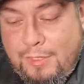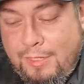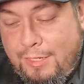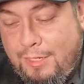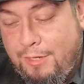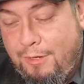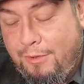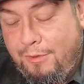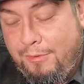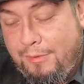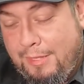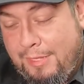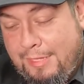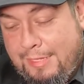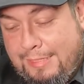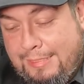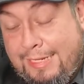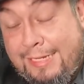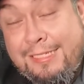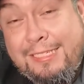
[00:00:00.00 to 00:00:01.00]
you know,
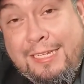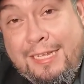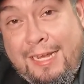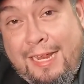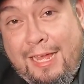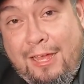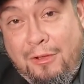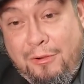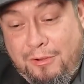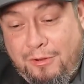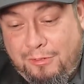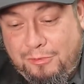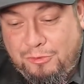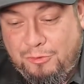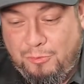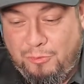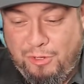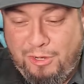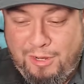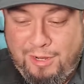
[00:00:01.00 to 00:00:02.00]
testing it out on
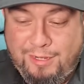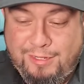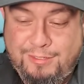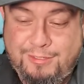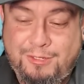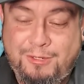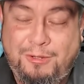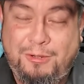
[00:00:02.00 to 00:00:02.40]
some rocks,